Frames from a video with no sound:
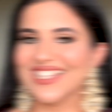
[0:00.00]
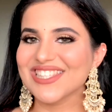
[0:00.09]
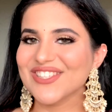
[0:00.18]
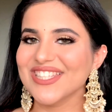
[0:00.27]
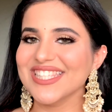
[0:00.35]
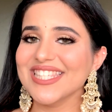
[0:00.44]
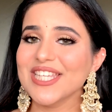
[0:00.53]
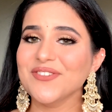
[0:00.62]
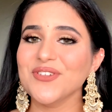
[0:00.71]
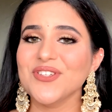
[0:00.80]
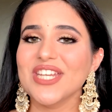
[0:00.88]
So this is
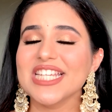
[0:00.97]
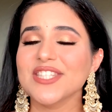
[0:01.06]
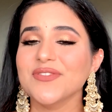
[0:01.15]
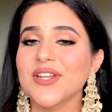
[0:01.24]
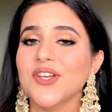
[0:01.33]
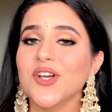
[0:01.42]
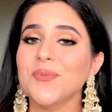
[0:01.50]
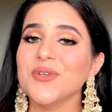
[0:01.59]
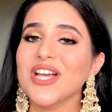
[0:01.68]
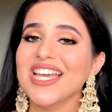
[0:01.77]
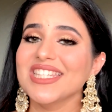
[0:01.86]
it for today's video. Hope
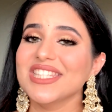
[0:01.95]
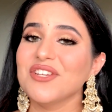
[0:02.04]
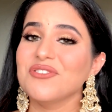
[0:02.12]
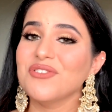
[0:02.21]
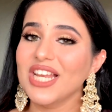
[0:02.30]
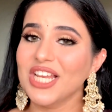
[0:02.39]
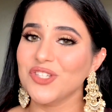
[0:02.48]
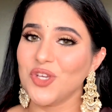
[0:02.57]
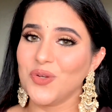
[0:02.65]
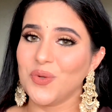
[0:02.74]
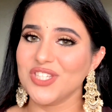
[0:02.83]
you guys really
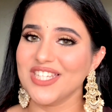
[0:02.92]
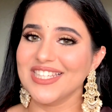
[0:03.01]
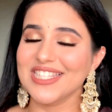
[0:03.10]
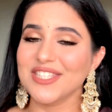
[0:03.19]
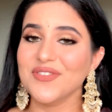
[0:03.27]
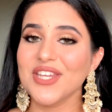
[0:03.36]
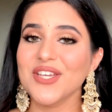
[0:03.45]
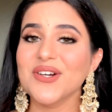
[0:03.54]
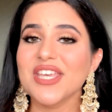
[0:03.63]
enjoyed watching this video.